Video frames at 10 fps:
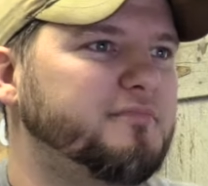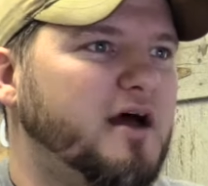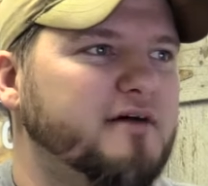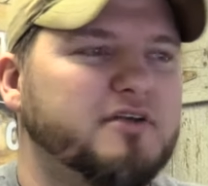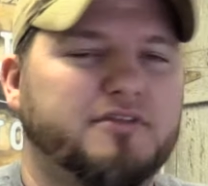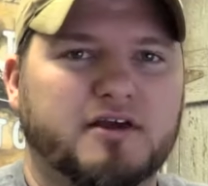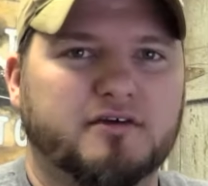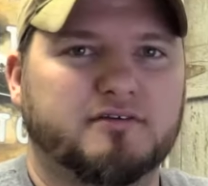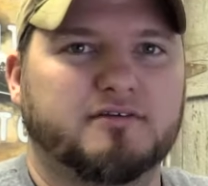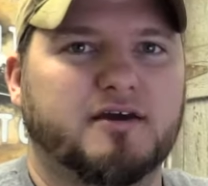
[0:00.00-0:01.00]
I have nothing
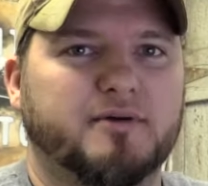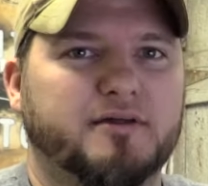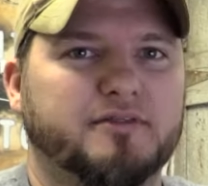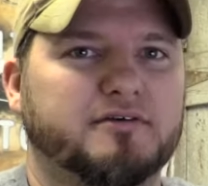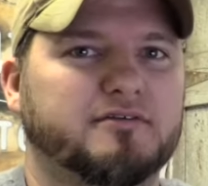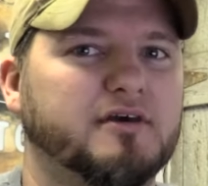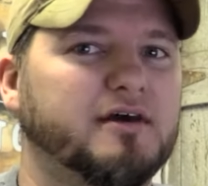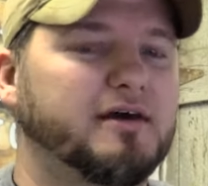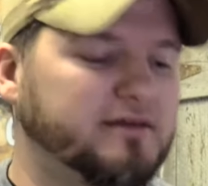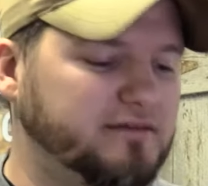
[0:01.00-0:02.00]
else to say about this,
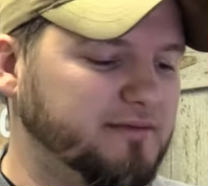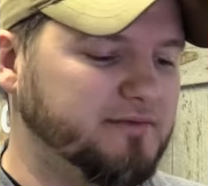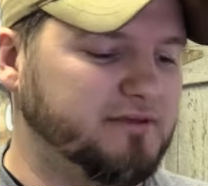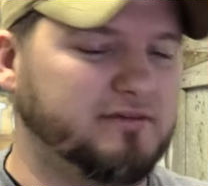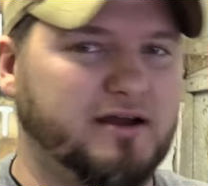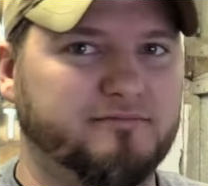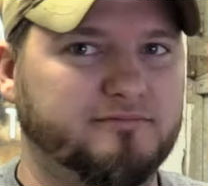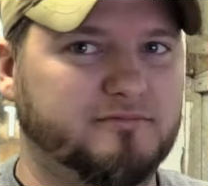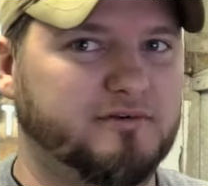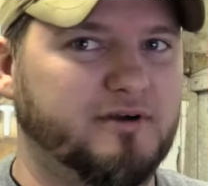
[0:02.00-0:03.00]
except it's
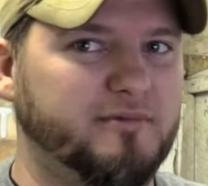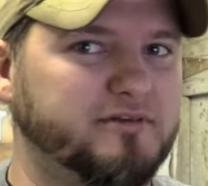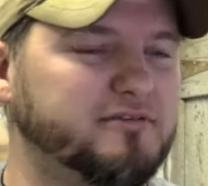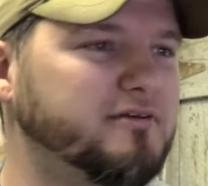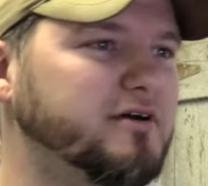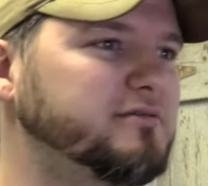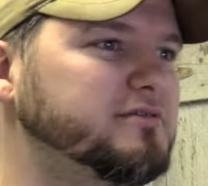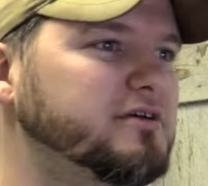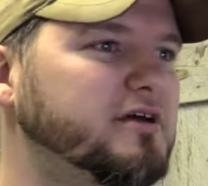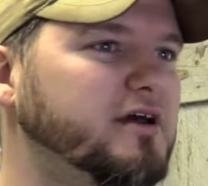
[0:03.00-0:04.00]
time to grab my snow cone,